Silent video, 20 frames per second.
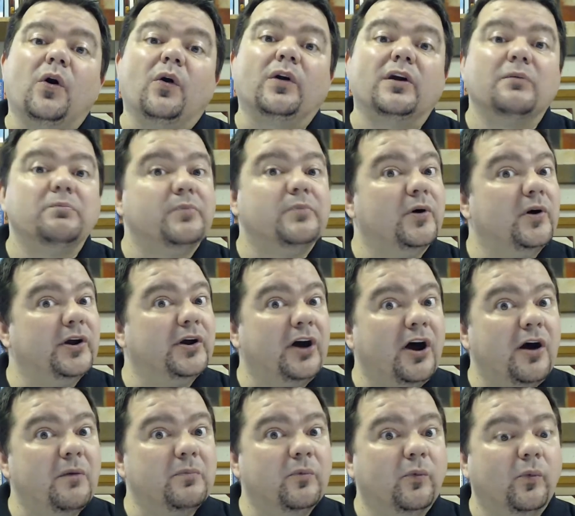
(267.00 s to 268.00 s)
to put
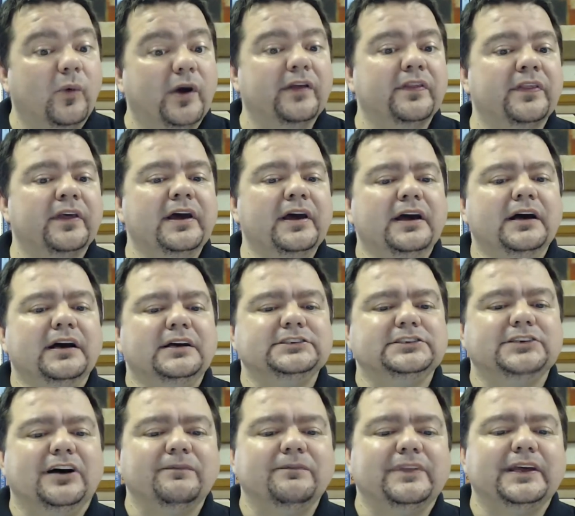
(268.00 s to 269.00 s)
up with
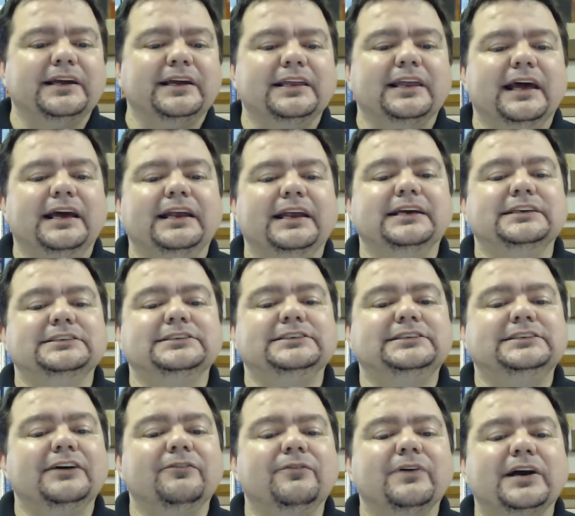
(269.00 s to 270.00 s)
something that is
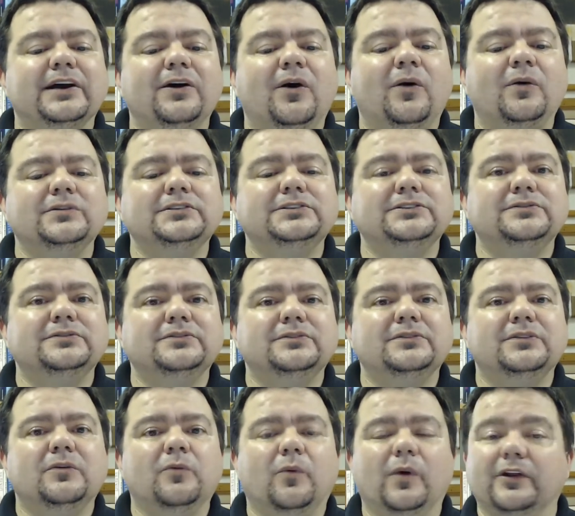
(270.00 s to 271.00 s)
difficult,
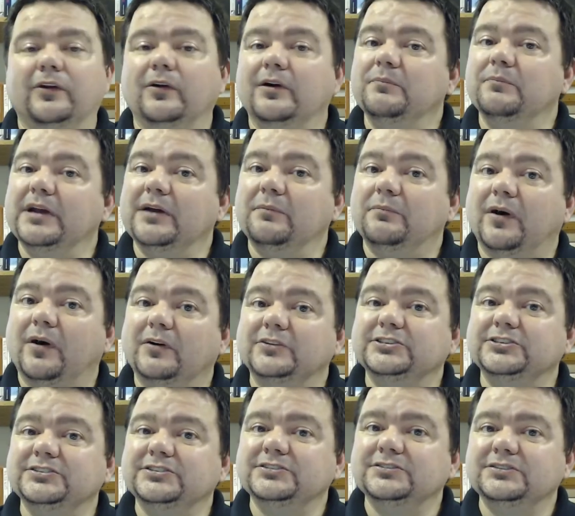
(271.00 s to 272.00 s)
whether it be a
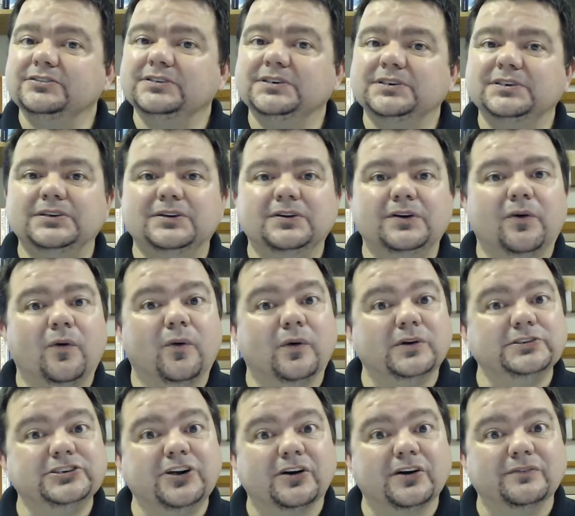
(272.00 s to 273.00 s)
person or a
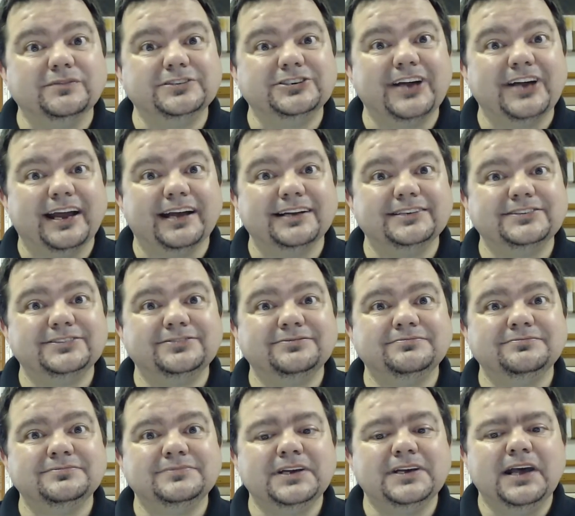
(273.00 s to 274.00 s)
circumstance.
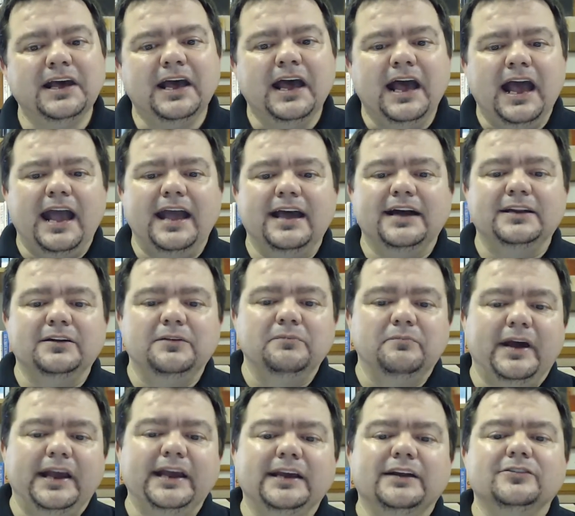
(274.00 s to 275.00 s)
And
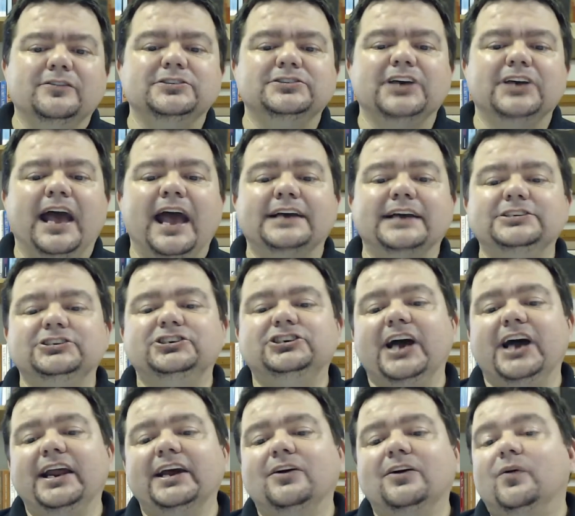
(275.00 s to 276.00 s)
Baker's
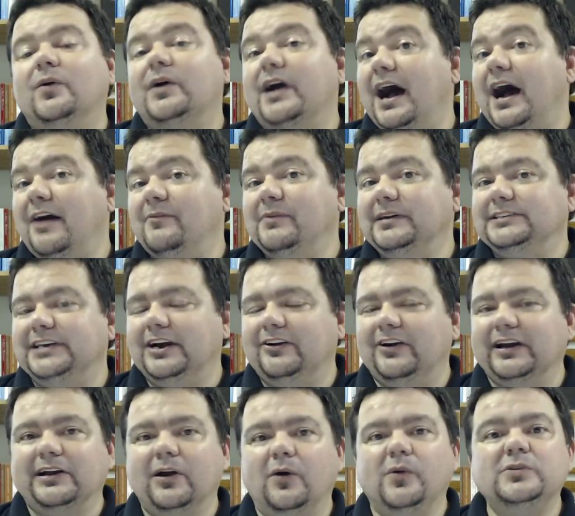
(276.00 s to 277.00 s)
exegetical
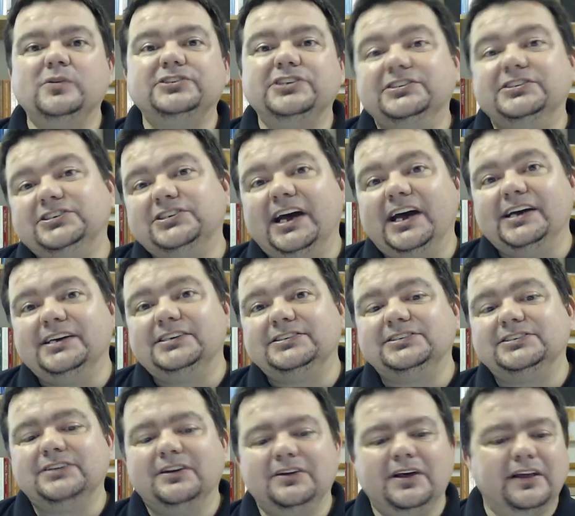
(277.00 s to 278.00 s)
commentary goes and
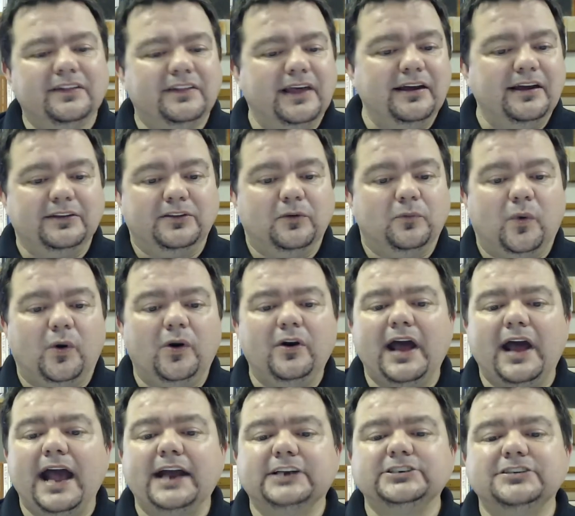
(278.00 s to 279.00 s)
says that the word
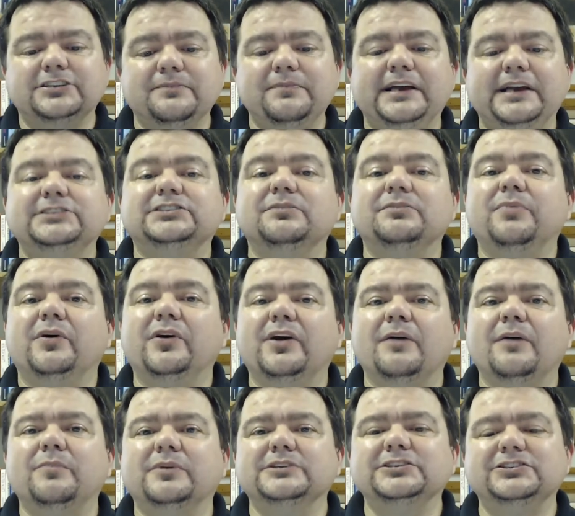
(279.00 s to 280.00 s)
actually means to put
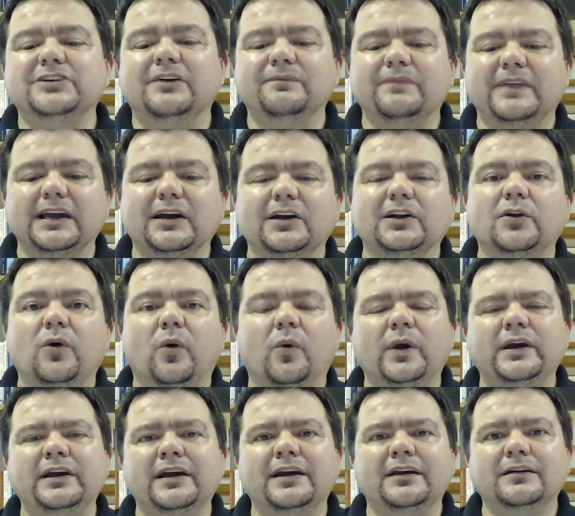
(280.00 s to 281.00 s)
up with something
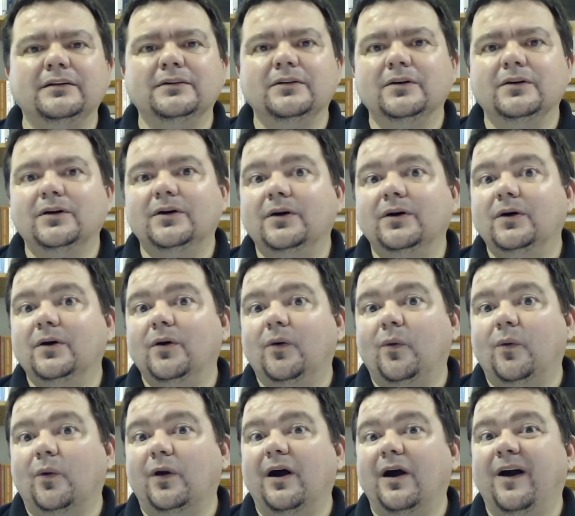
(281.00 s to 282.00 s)
annoying
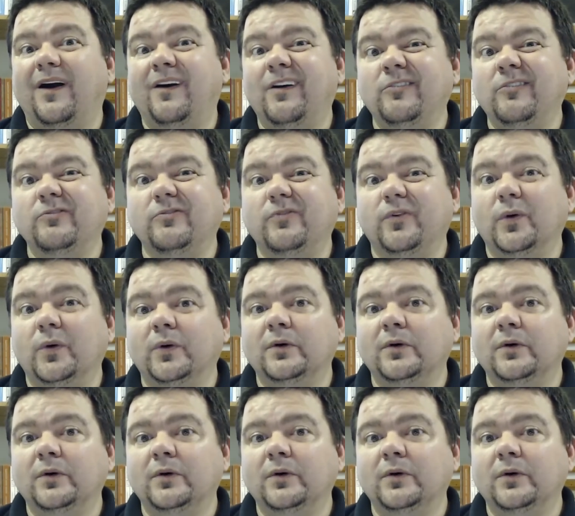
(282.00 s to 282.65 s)
or harmful.